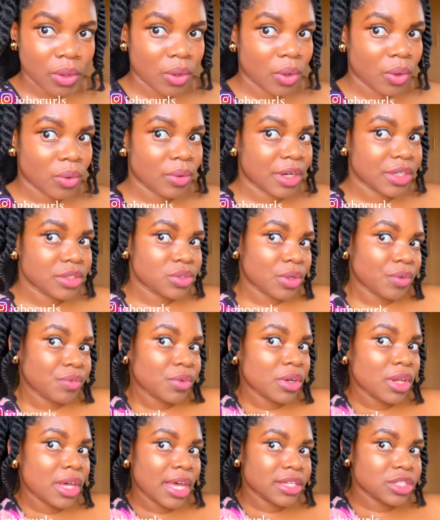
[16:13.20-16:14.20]
All right, so I've
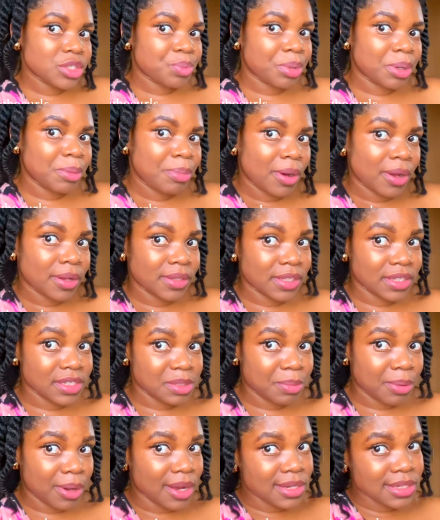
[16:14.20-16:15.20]
gone ahead to pre-part
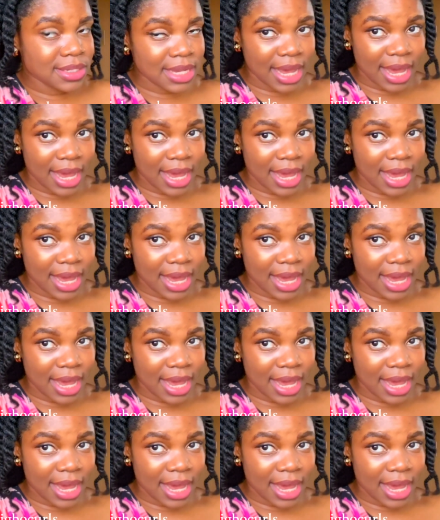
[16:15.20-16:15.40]
this part,